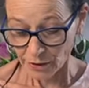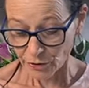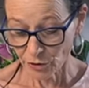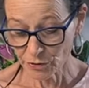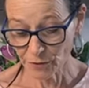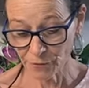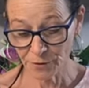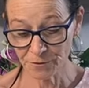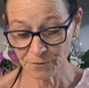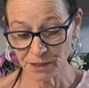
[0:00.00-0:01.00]
they're only
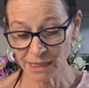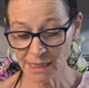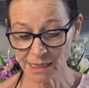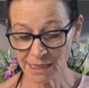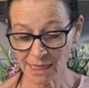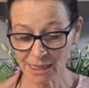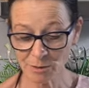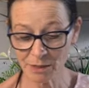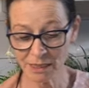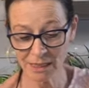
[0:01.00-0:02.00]
15
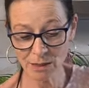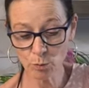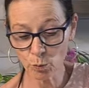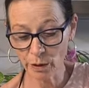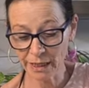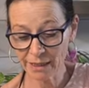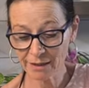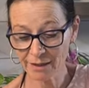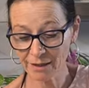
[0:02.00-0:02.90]
centimeters in width,